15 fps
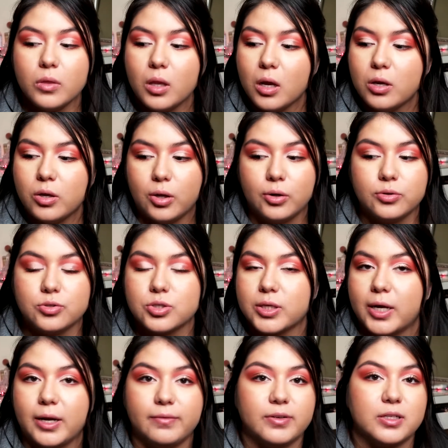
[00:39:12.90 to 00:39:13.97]
you know, just kind
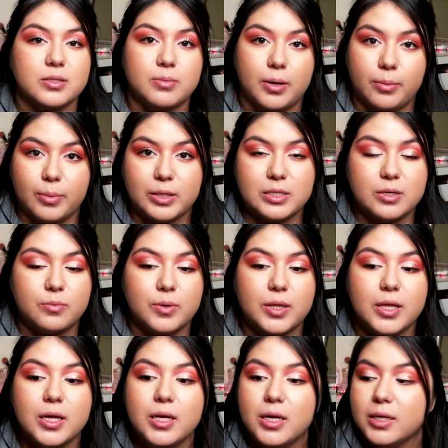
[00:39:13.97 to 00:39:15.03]
of experimenting with
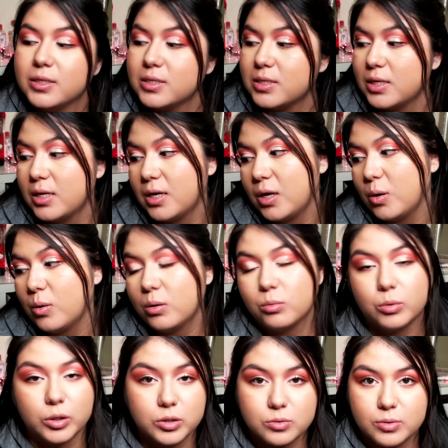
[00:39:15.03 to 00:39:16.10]
it and seeing what
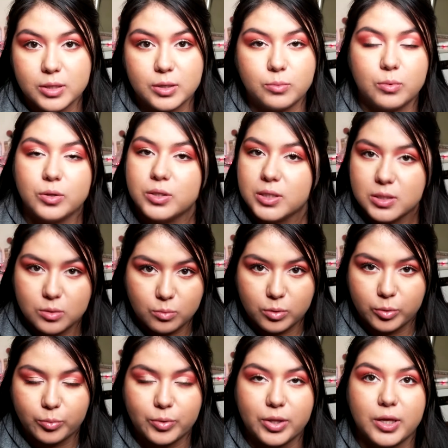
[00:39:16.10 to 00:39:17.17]
works with it, what doesn't work
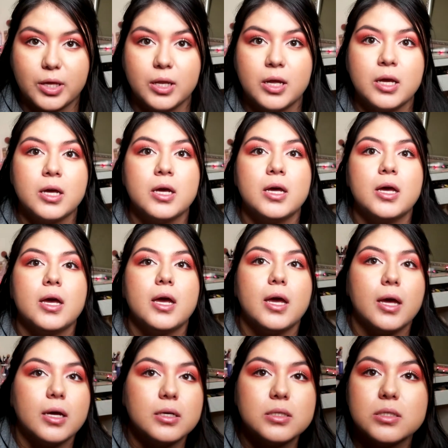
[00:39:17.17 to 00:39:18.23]
with it.
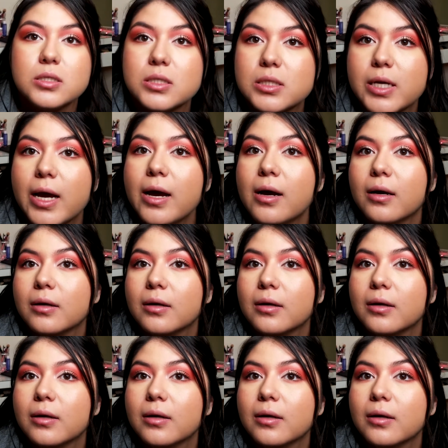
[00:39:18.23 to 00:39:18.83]
And yeah,